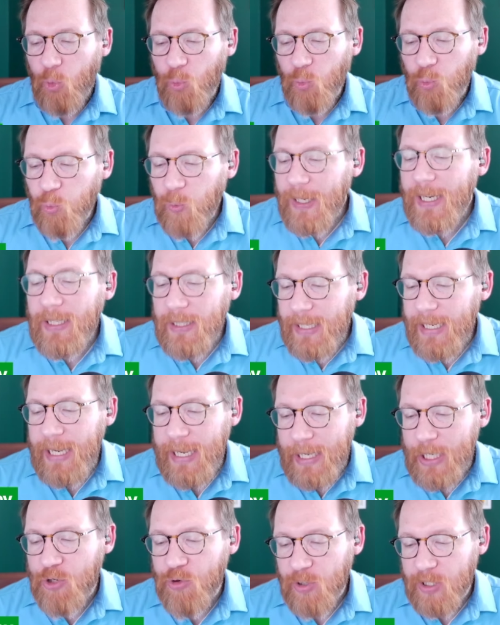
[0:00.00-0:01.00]
really
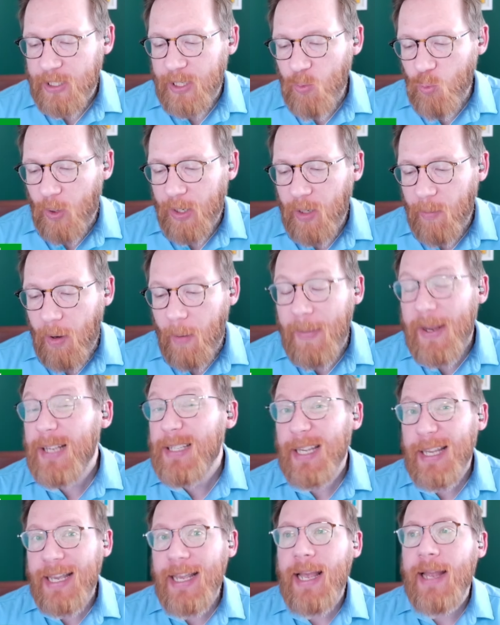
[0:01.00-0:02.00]
interesting one to me
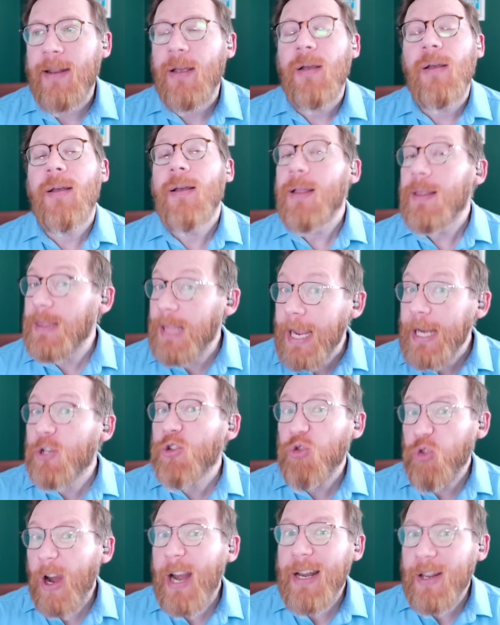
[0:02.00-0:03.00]
because, again, they
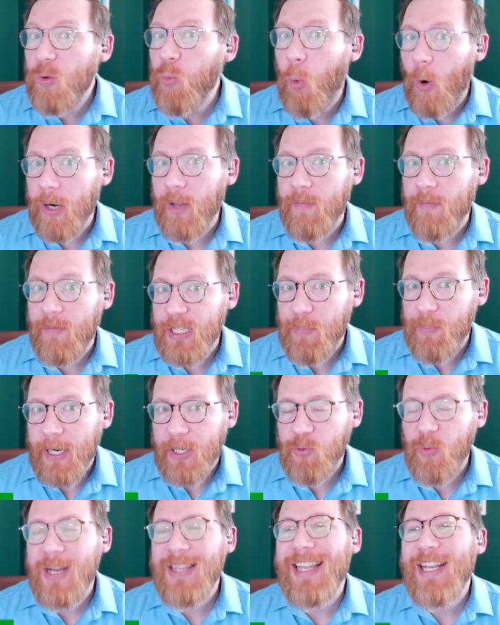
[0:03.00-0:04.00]
traded one of these
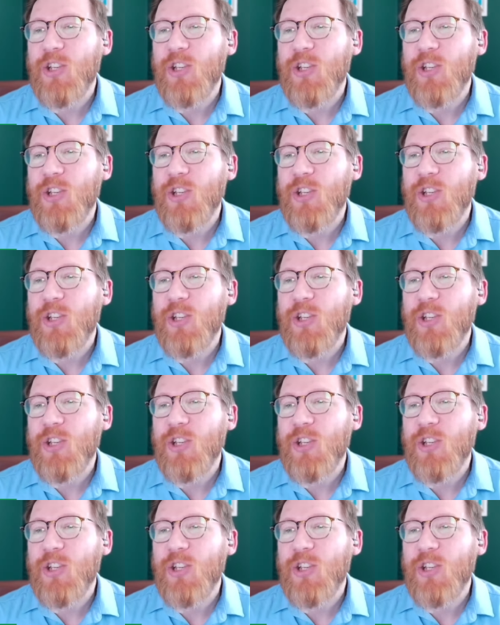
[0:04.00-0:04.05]
picks, right?